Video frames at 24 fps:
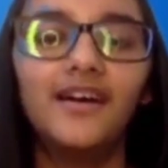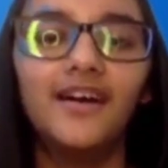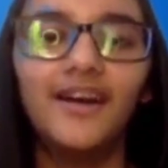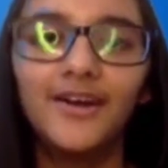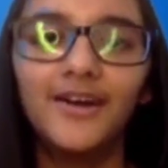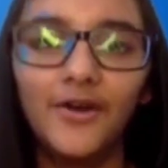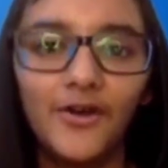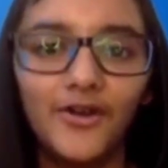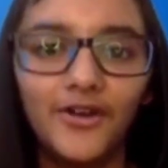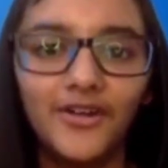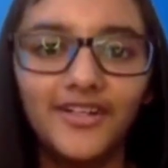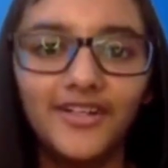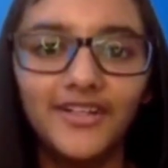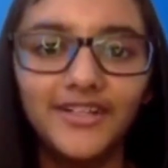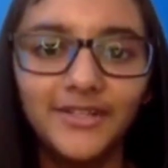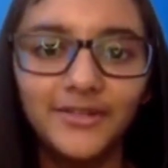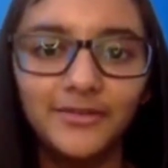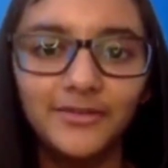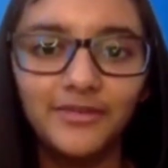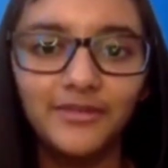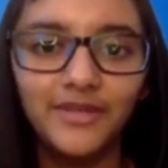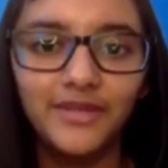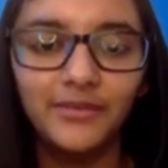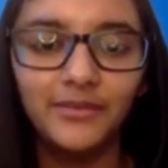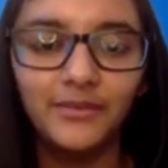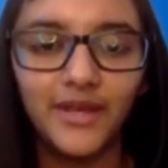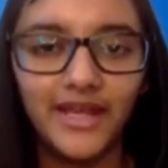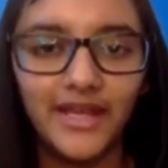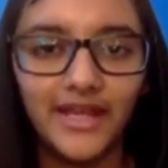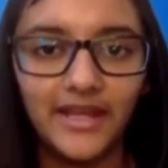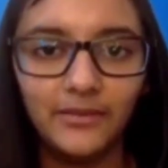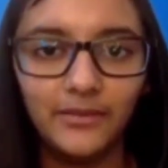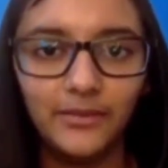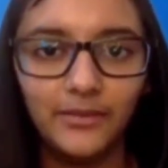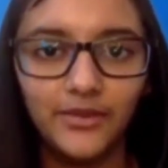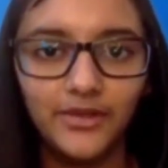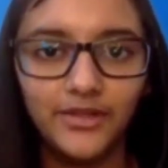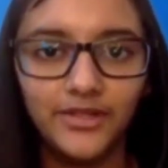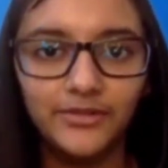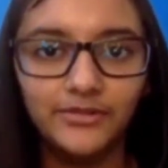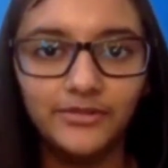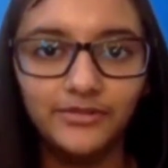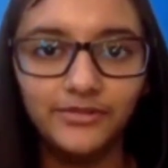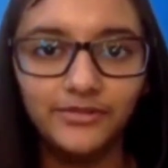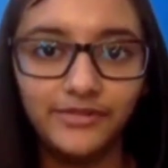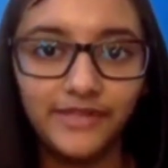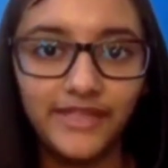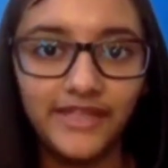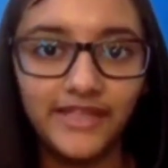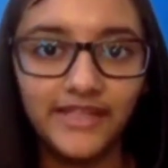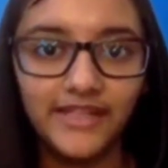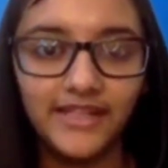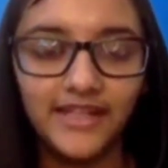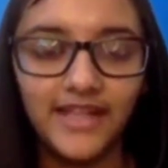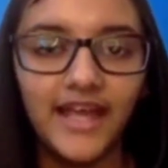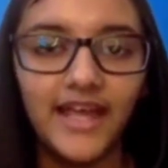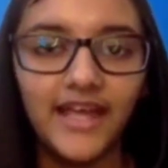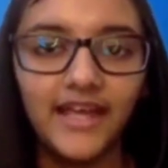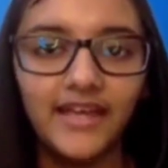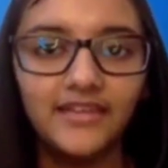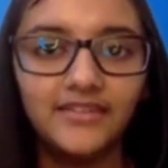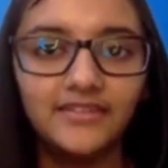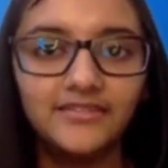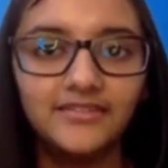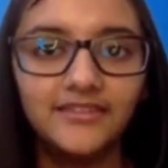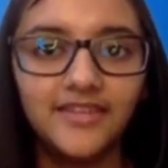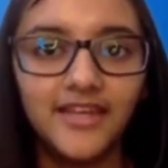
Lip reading: according to me, whenever you feel like